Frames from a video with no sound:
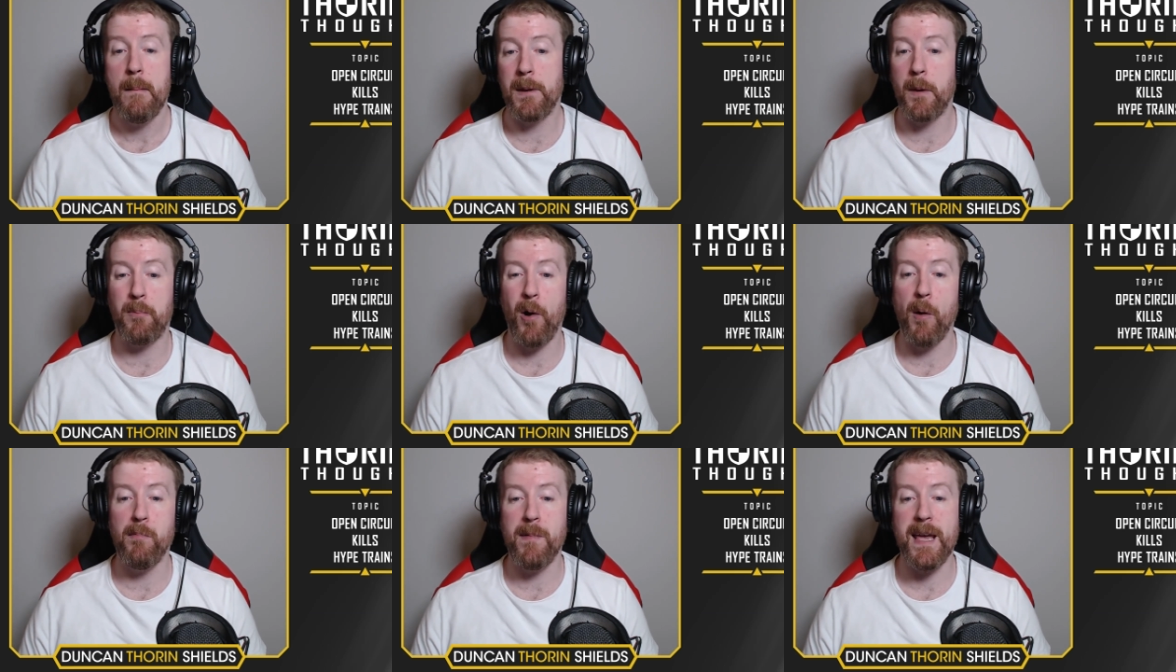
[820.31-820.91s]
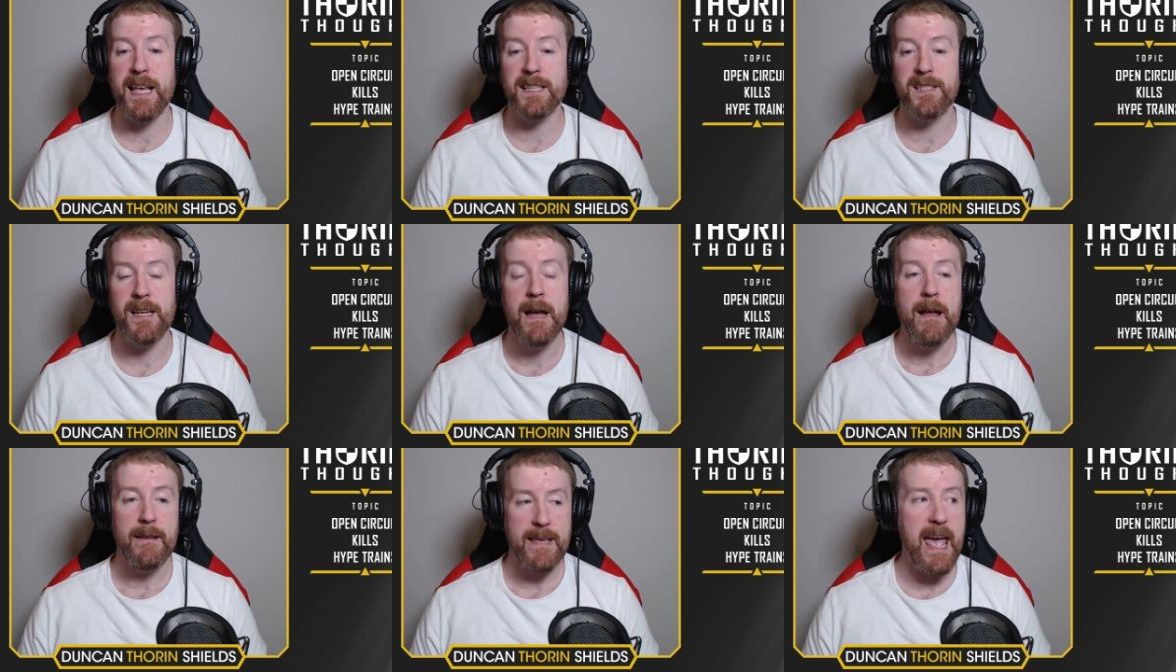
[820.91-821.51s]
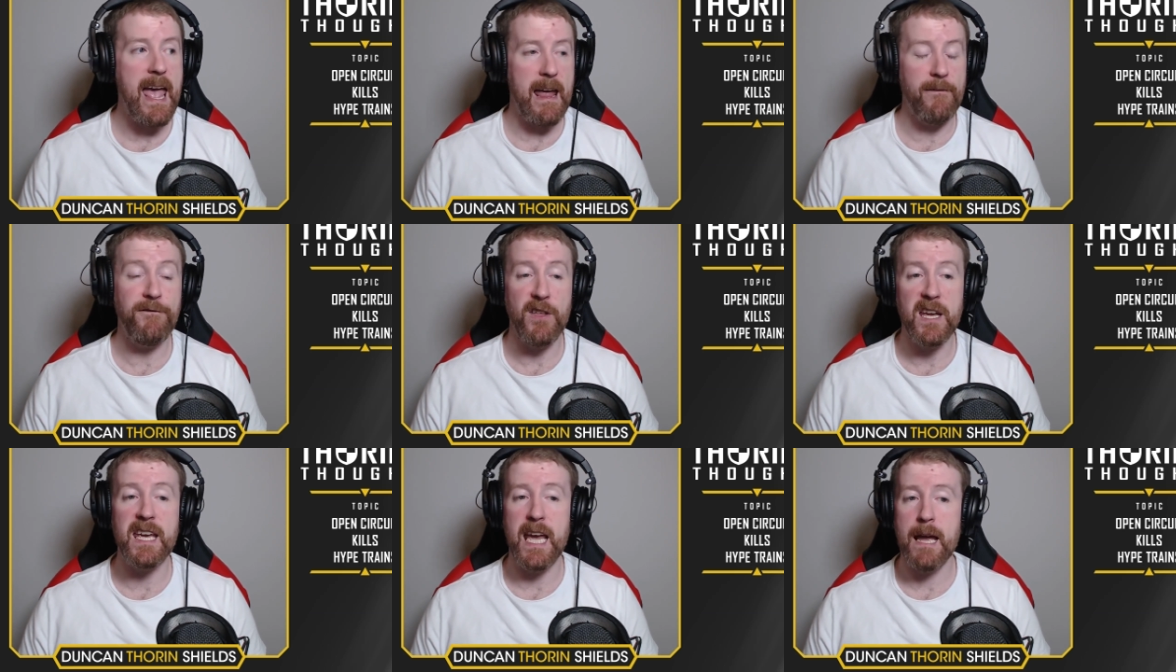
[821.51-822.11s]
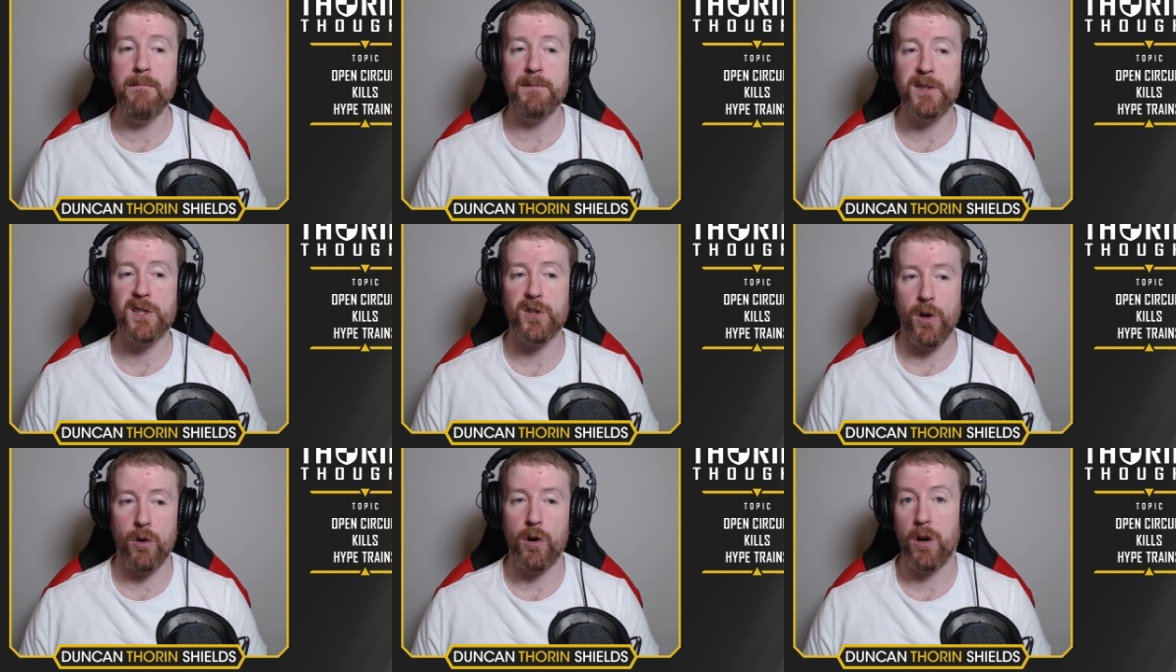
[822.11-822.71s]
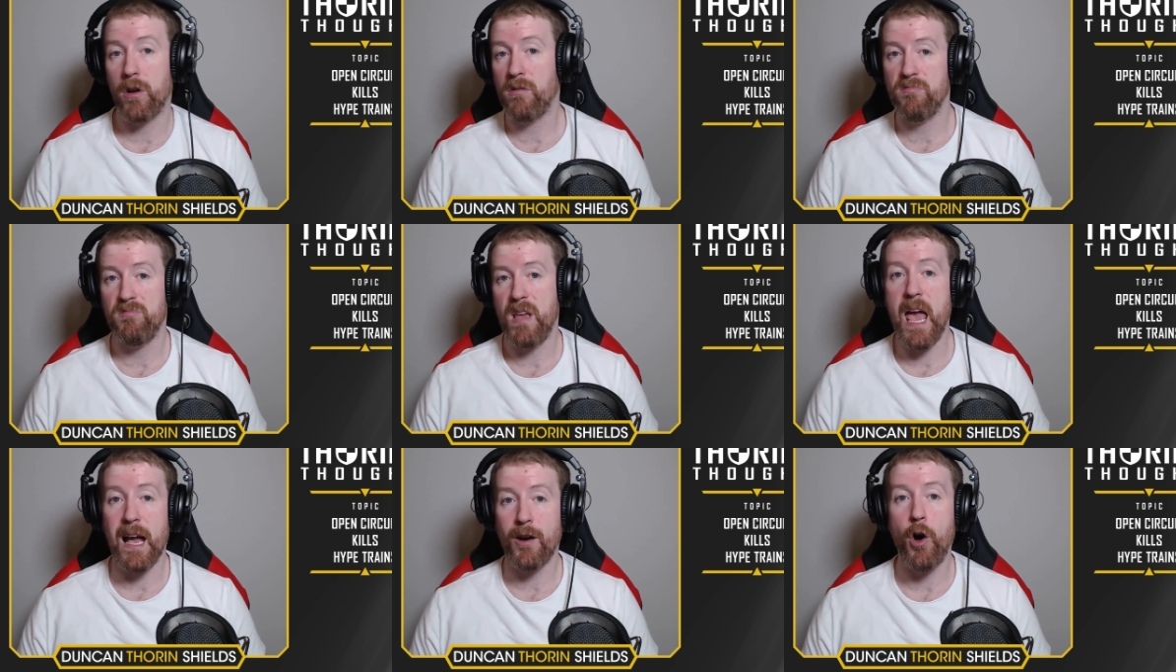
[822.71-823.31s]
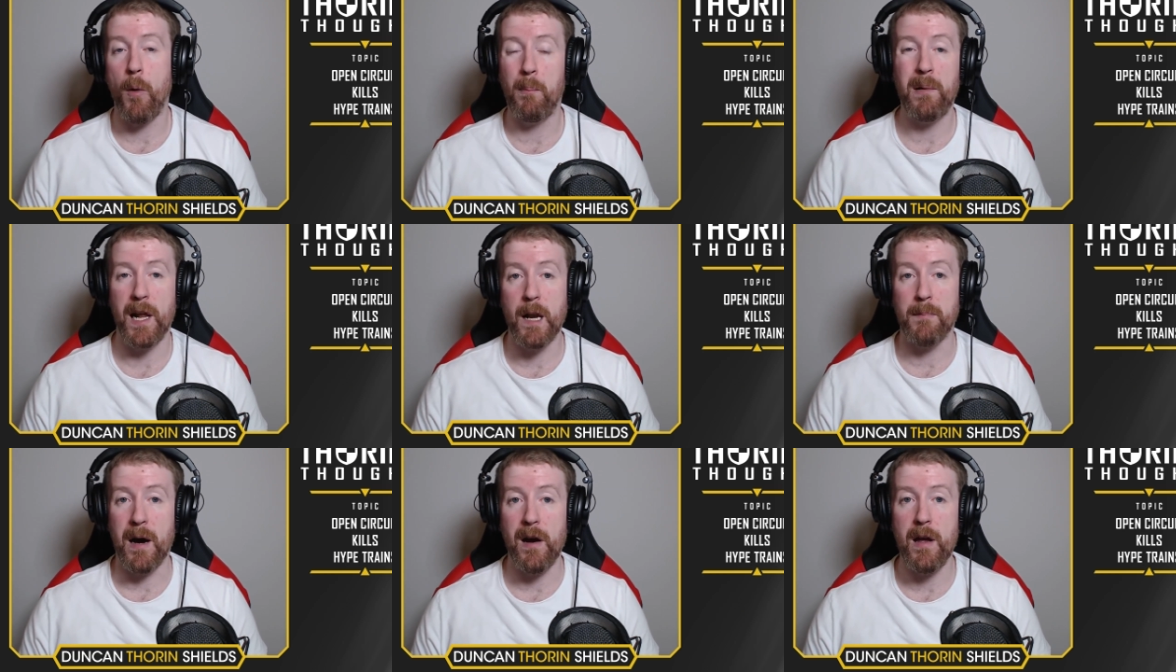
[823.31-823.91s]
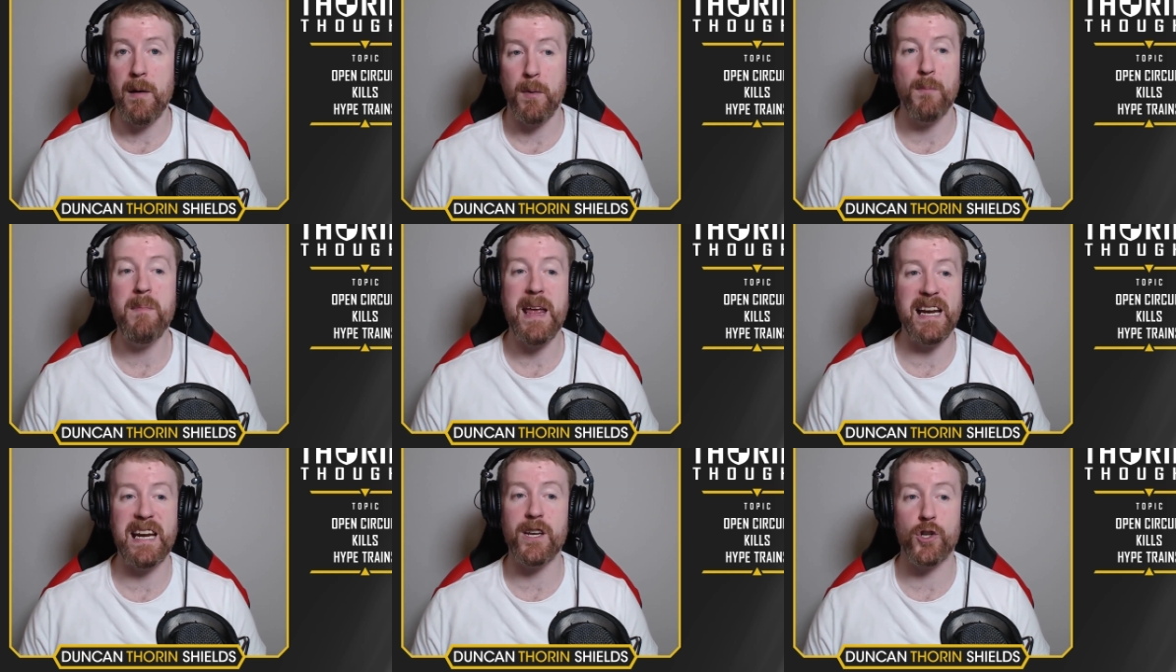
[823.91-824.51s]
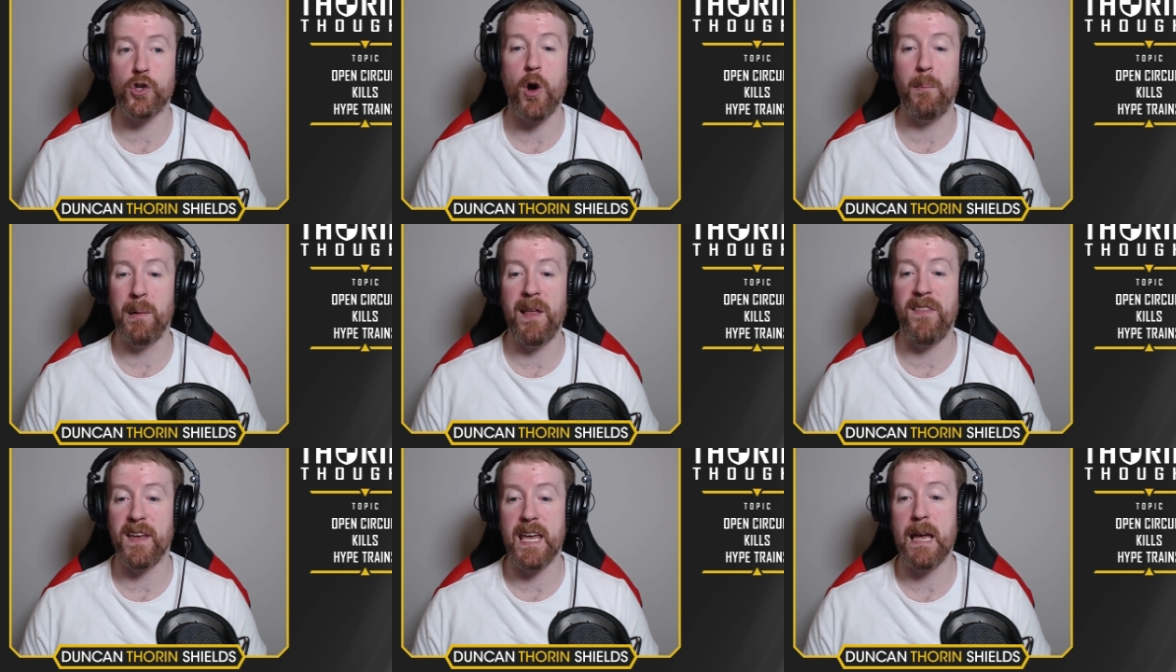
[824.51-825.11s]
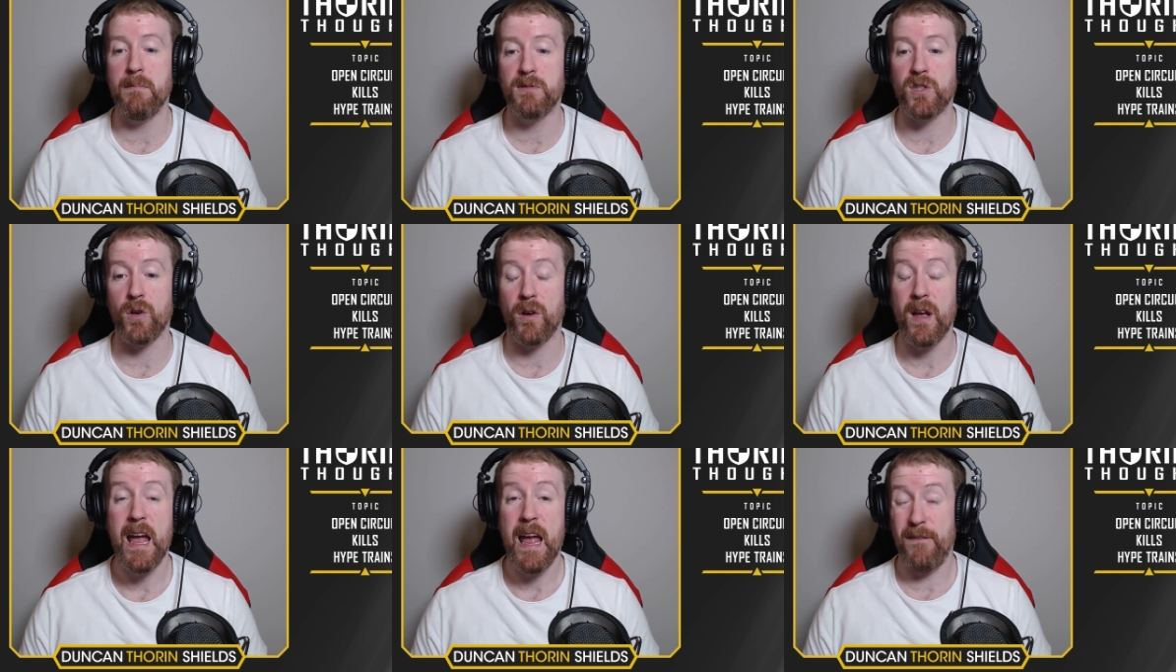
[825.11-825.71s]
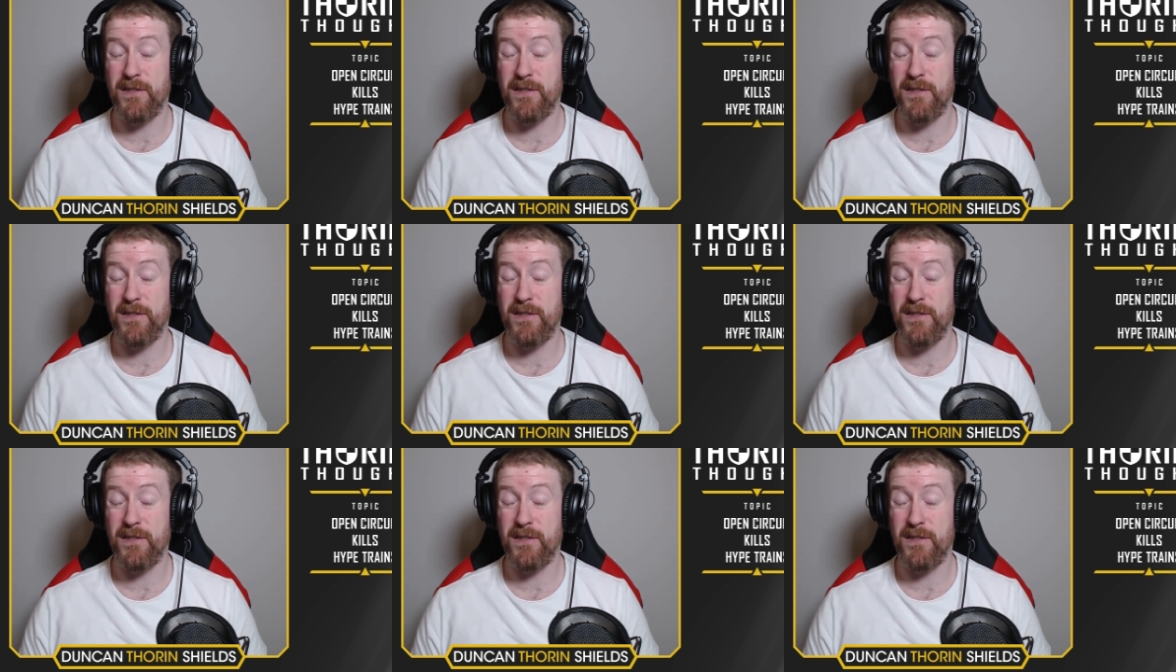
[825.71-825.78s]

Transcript: But the problem is, yeah, if the games suck, yeah, complain about it. But mainly you just complain the games suck.